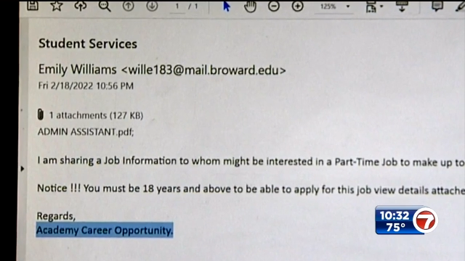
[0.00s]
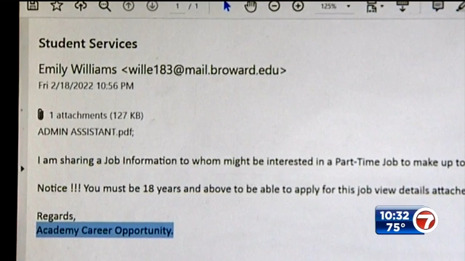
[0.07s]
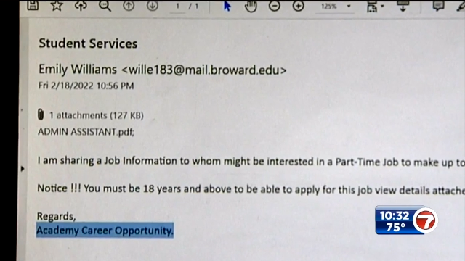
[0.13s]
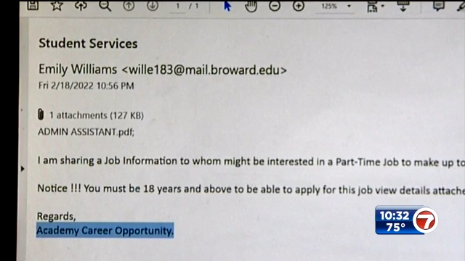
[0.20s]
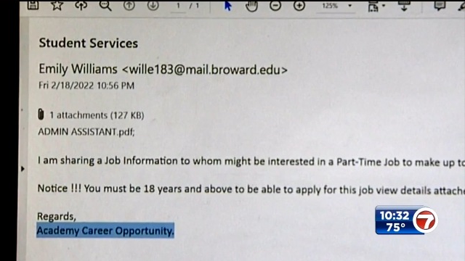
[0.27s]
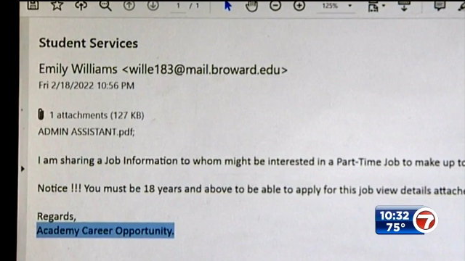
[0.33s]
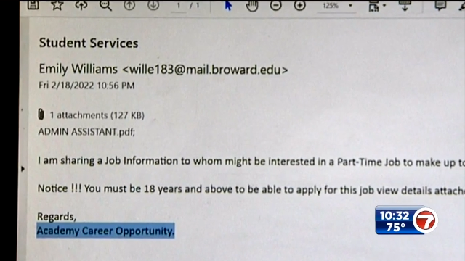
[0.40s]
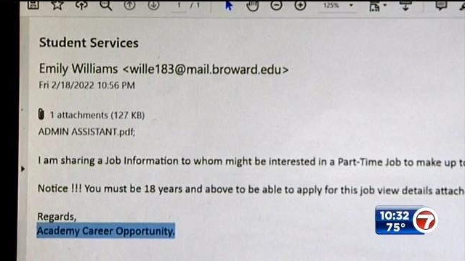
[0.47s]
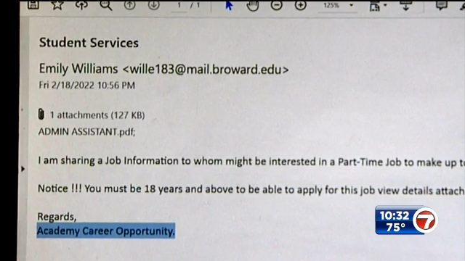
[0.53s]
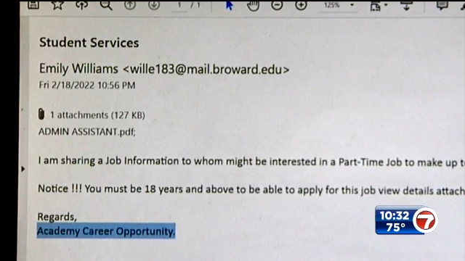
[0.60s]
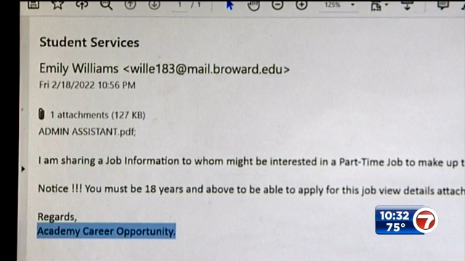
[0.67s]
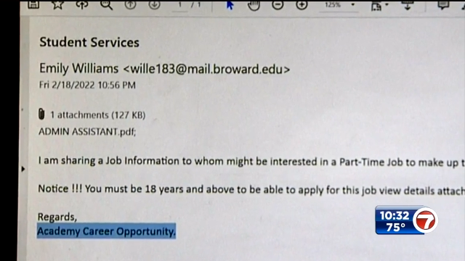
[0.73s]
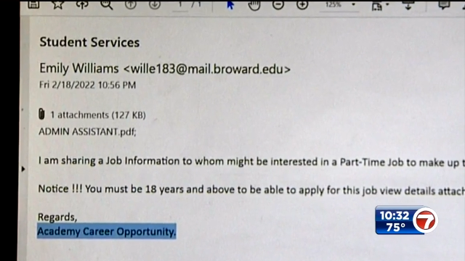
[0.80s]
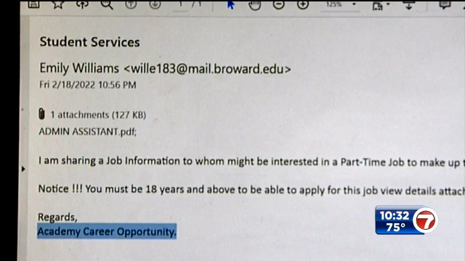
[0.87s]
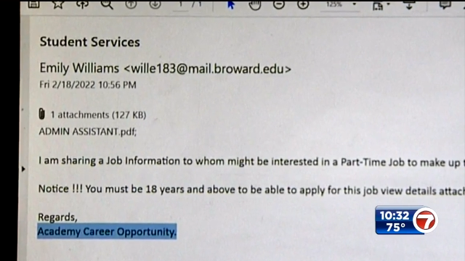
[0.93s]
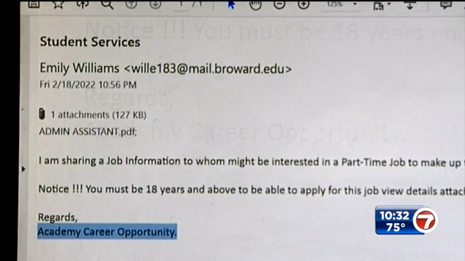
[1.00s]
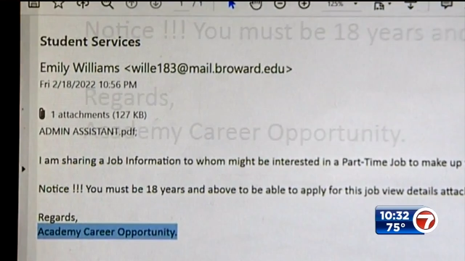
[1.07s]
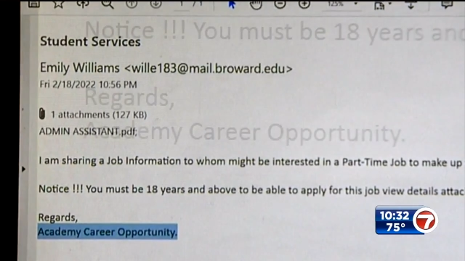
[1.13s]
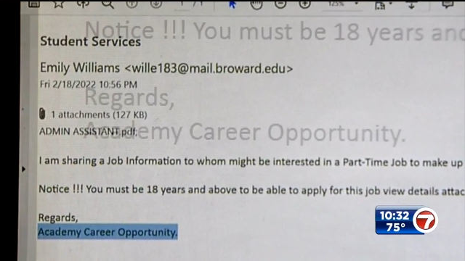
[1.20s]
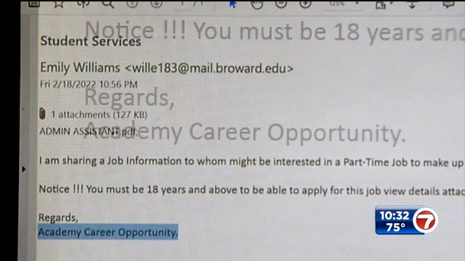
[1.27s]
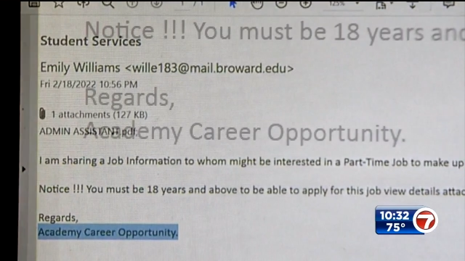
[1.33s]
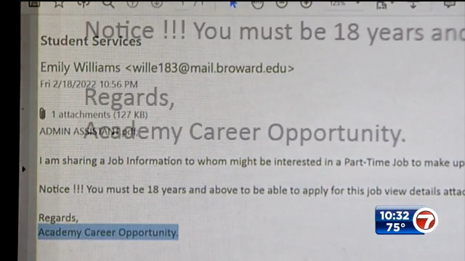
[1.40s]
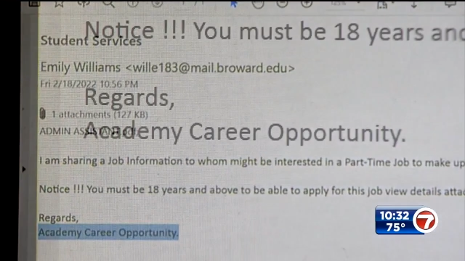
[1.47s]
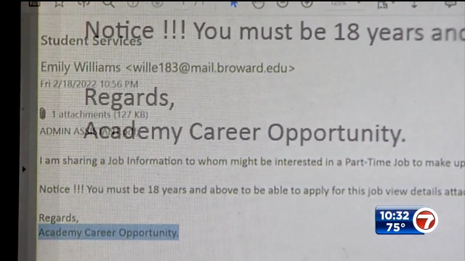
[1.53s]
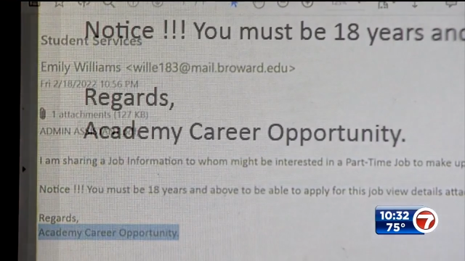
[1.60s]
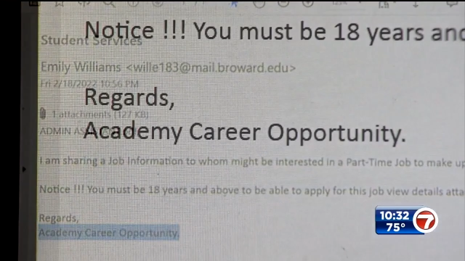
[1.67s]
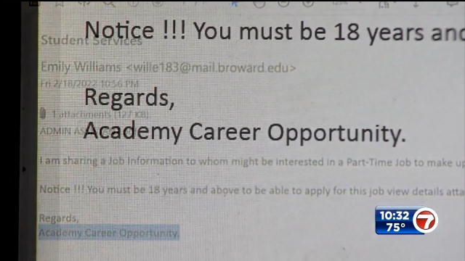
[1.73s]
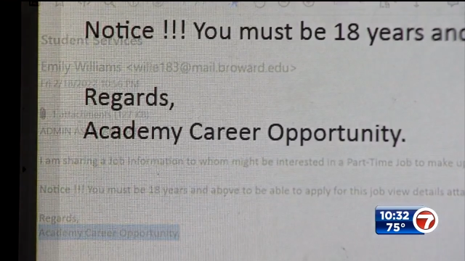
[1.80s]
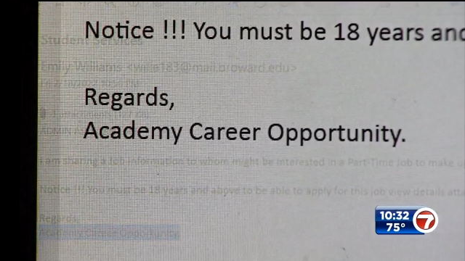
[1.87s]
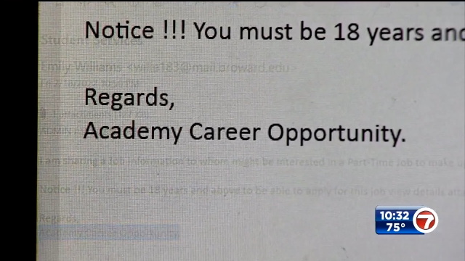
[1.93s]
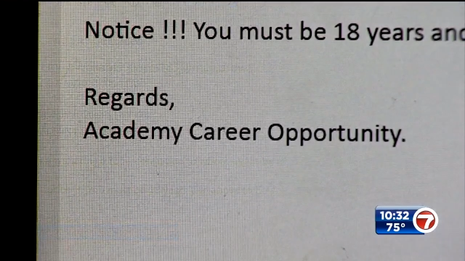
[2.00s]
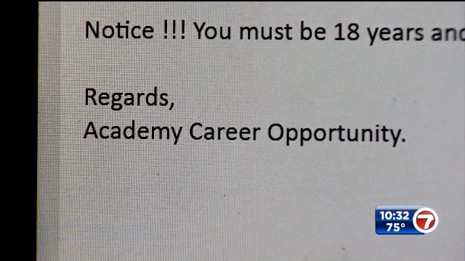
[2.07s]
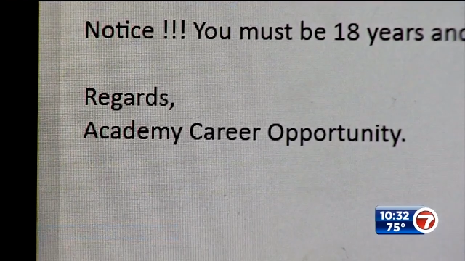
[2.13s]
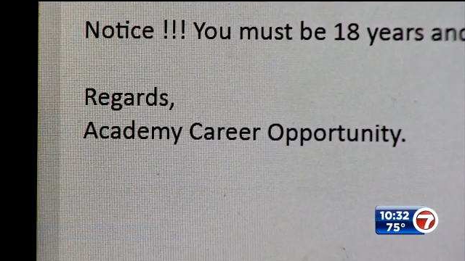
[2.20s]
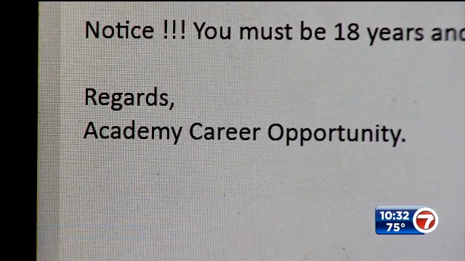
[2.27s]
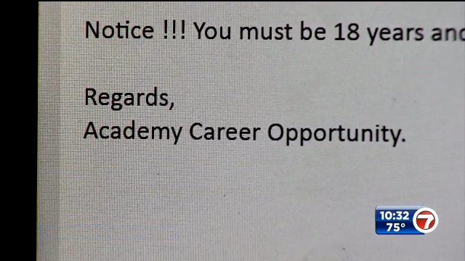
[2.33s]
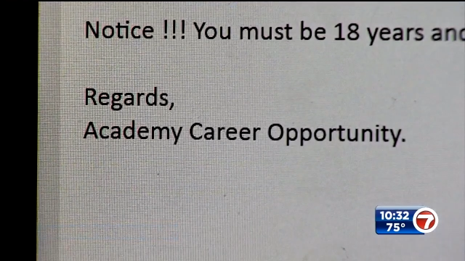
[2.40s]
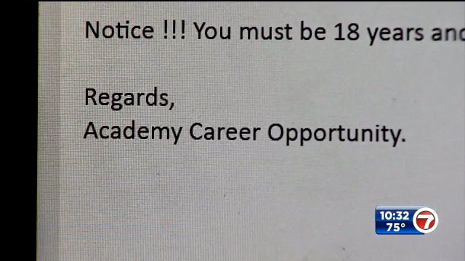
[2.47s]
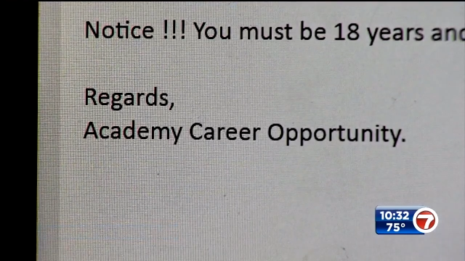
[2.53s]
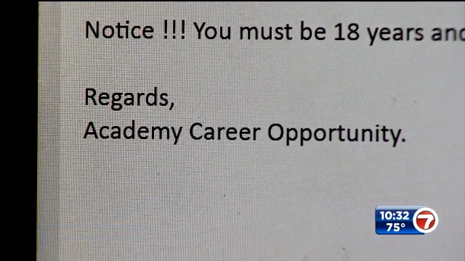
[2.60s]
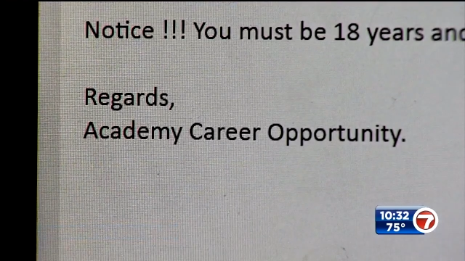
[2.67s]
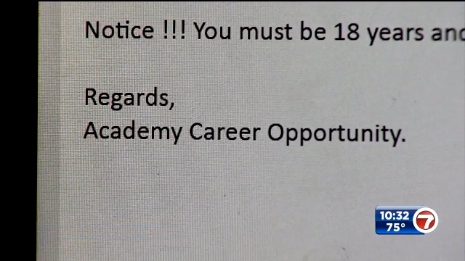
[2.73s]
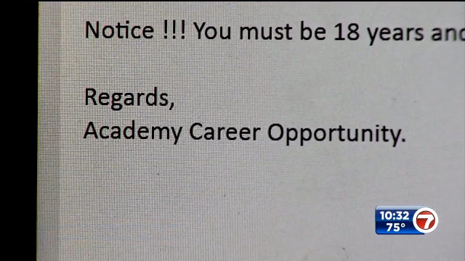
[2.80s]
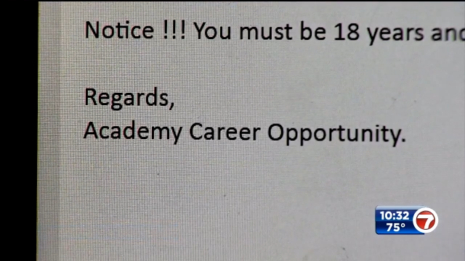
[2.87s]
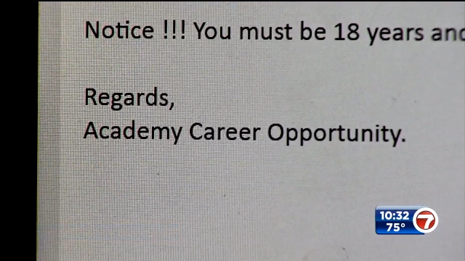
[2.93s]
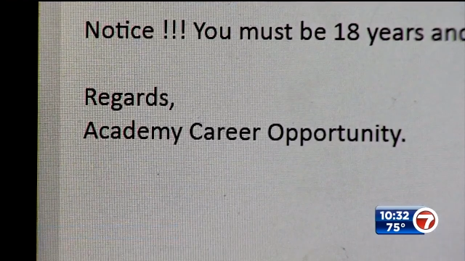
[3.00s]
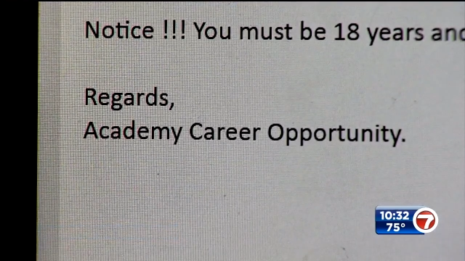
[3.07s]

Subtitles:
Nobody's mouth can be seen.